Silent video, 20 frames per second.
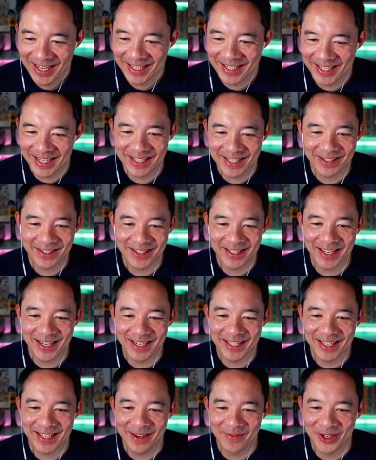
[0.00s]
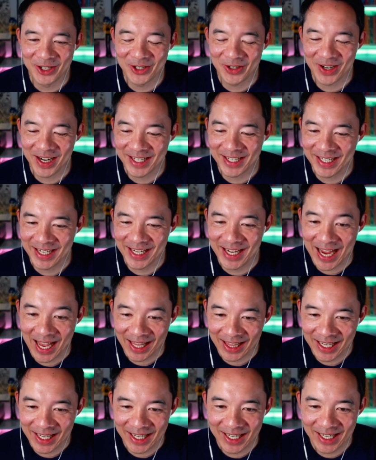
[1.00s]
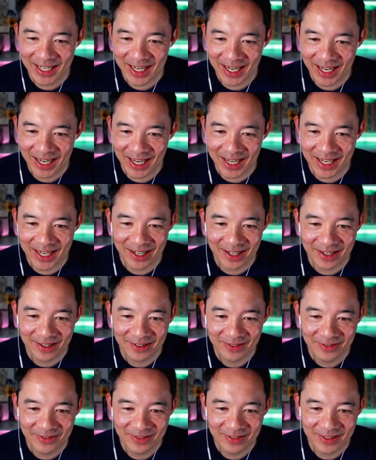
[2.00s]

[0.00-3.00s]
Diesel said, is Emo Trash yelling? Kind of.